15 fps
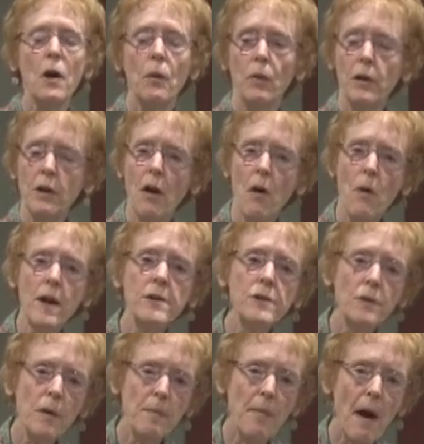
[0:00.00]
would go
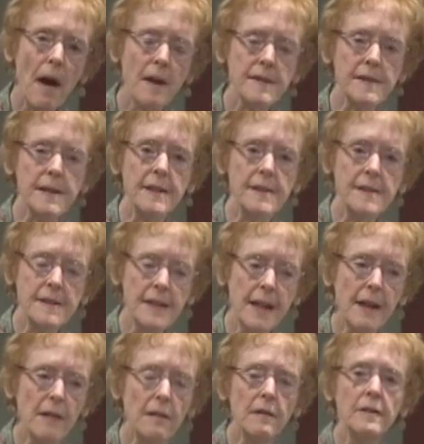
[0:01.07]
into a box that is
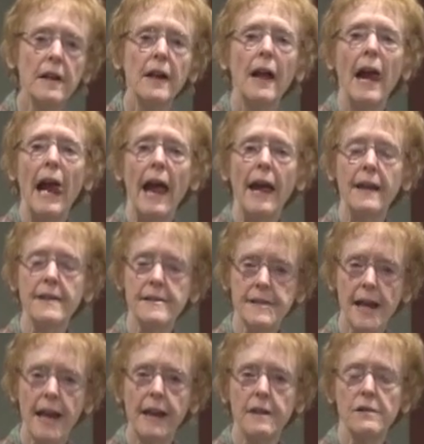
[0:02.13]
sealed and is
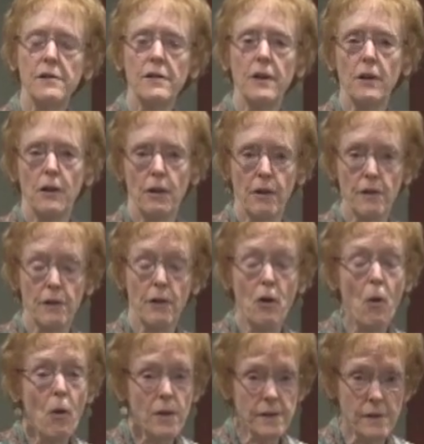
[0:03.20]
taken to the clerk of the
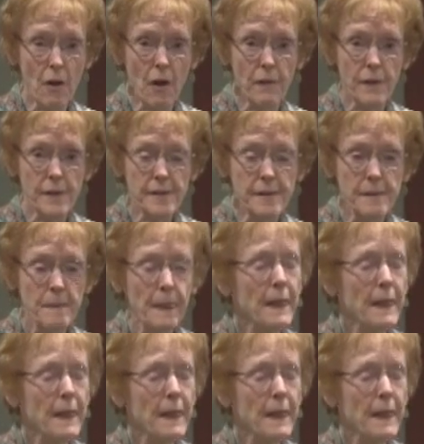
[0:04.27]
court's office.